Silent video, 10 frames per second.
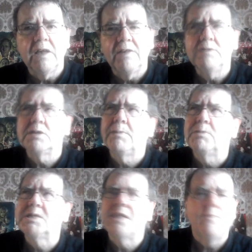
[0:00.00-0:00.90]
I think it was
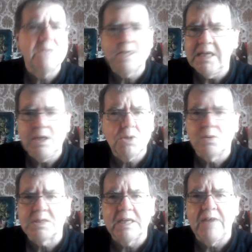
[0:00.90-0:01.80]
about 7 series
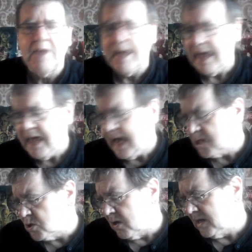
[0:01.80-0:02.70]
altogether, and
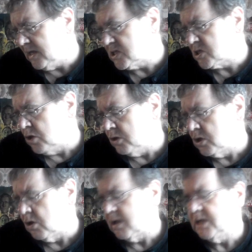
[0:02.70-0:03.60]
it's got a
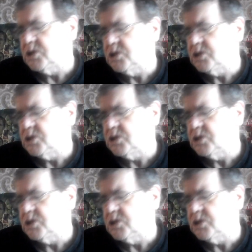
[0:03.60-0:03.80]
little